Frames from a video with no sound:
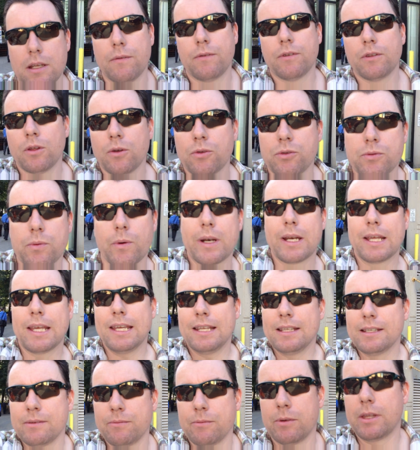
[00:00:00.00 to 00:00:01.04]
for those who want
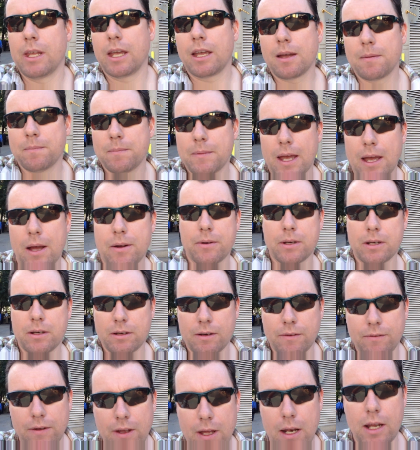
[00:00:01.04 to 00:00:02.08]
to eat when they come down
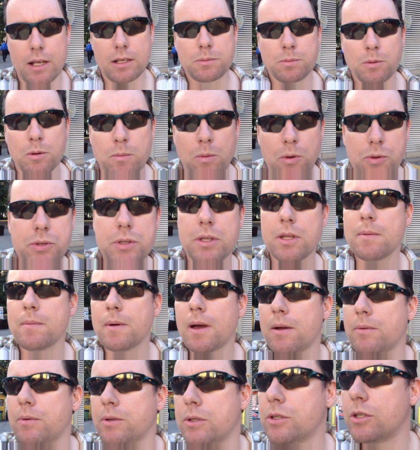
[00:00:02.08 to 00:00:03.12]
here to Fan Expo. Most of
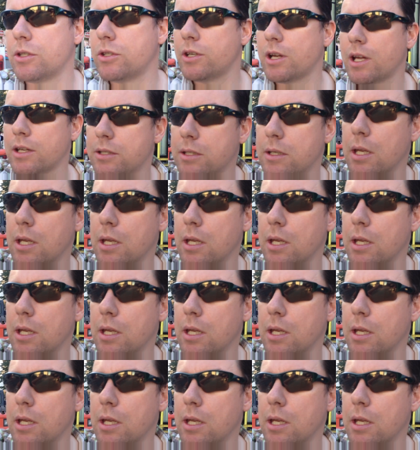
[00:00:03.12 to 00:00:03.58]
them I would suggest